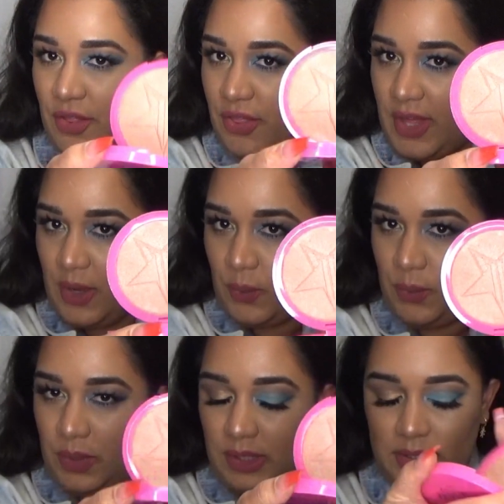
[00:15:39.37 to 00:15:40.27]
that
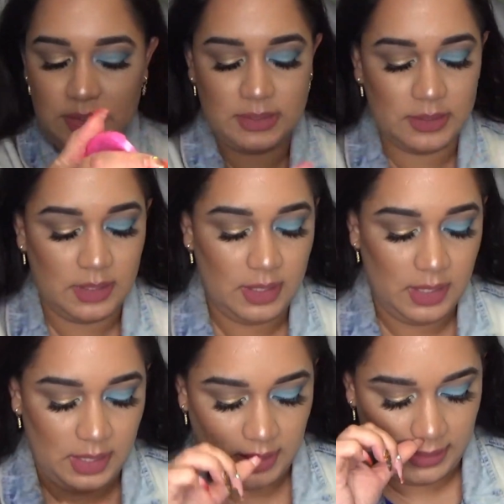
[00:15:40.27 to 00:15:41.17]
one.
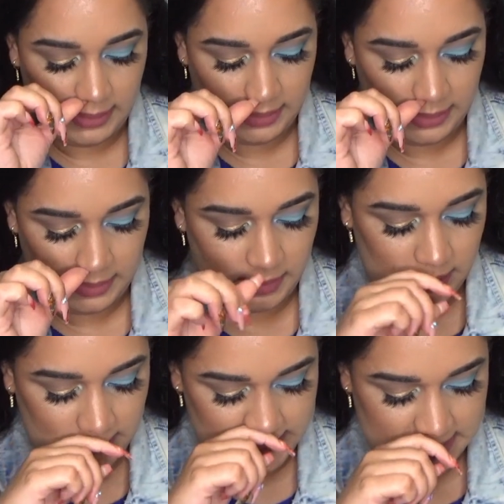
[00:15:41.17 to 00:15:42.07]

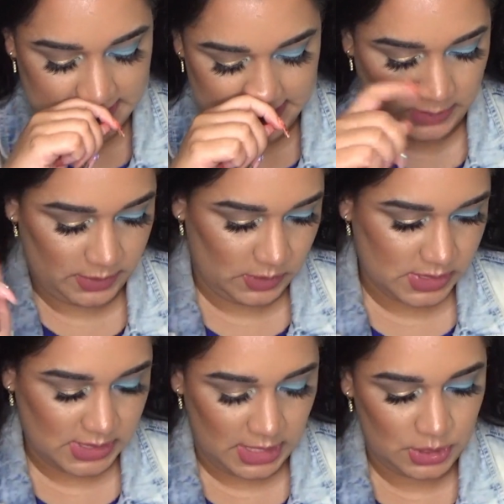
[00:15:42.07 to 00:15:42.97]
Let's see, what
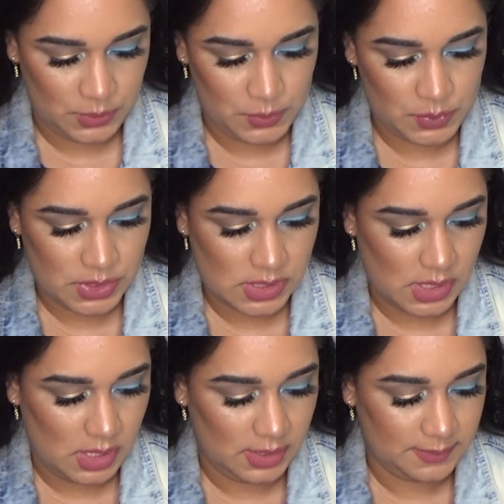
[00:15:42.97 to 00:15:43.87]
else did I use?
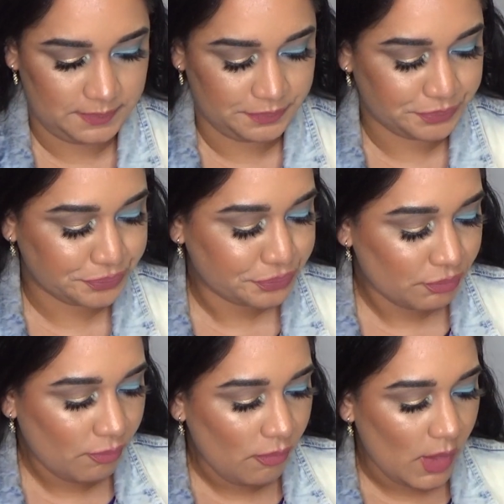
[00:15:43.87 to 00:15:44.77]

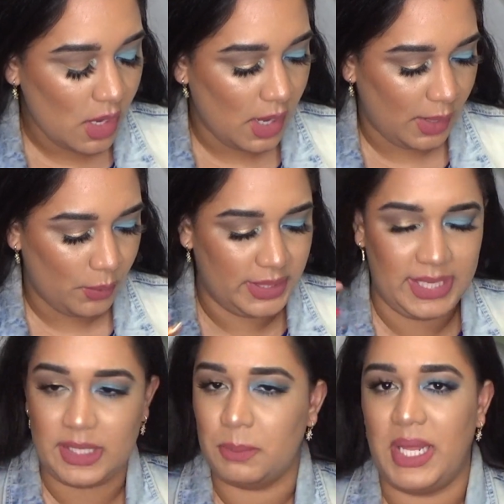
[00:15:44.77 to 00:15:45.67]
I went
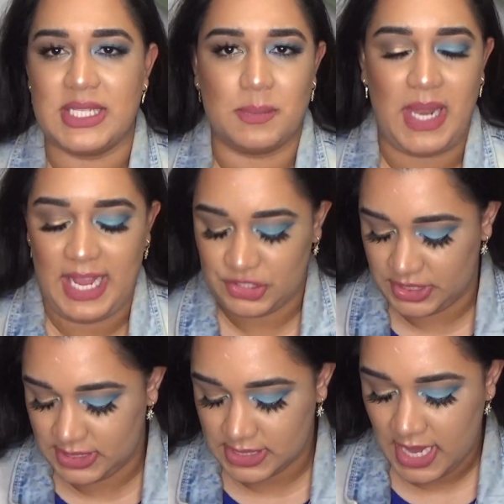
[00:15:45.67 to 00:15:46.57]
ahead and applied some
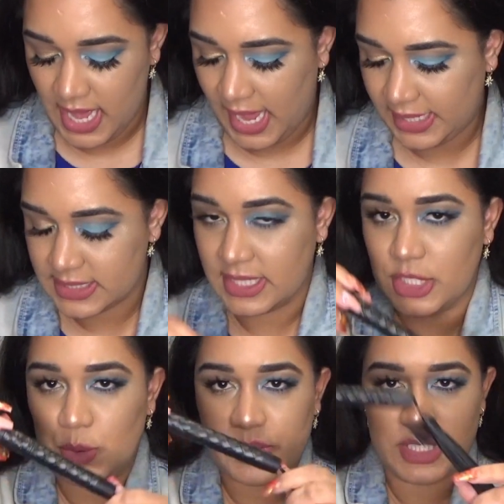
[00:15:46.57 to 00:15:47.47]
lashes. I did
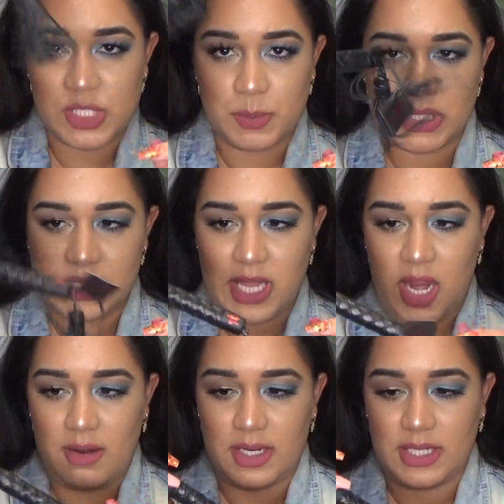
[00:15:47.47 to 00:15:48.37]
use his
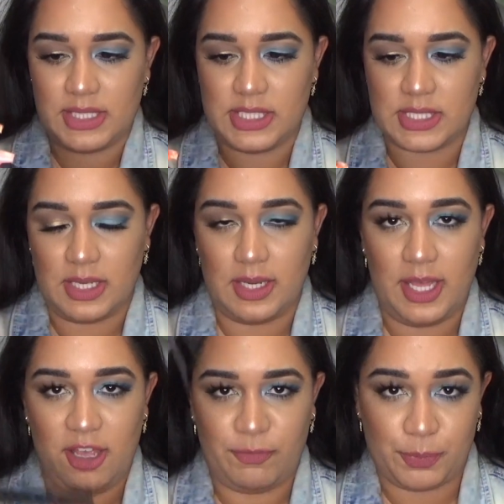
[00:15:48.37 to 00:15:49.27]
mascara, his
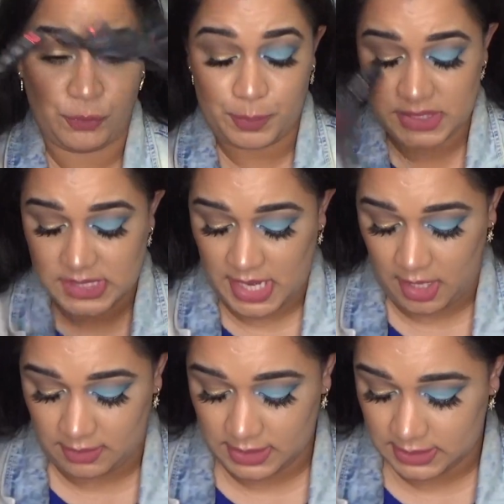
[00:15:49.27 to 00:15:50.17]
F-proof
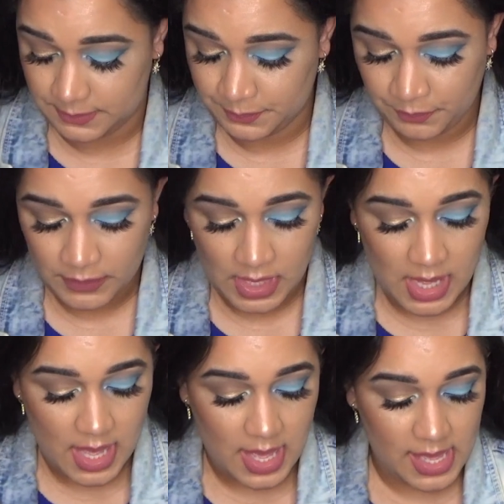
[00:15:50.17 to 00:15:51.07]
mascara,
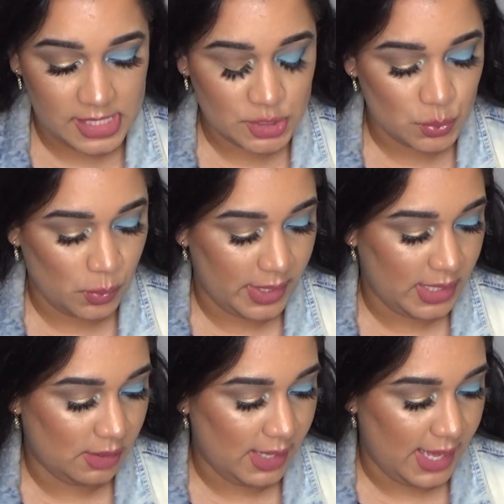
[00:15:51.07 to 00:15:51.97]
as
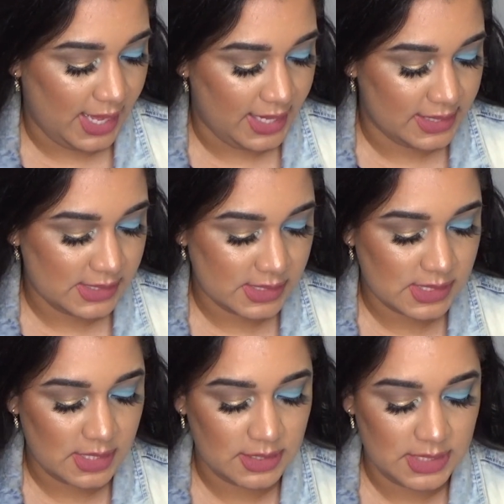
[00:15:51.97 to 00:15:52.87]
well as
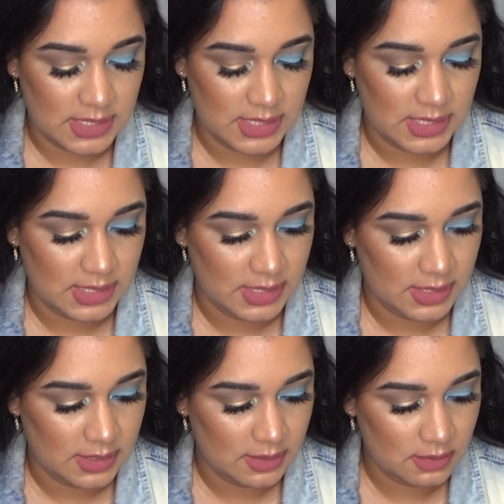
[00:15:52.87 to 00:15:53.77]

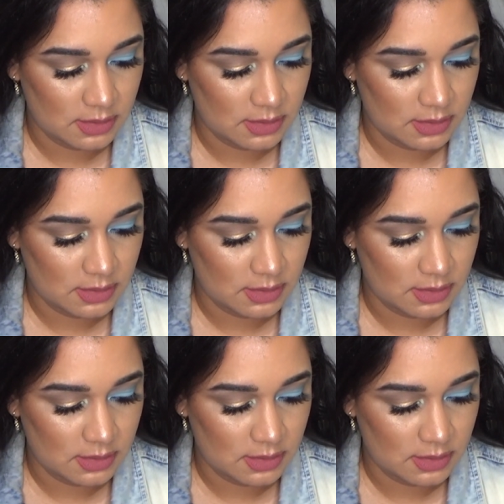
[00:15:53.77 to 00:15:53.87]
the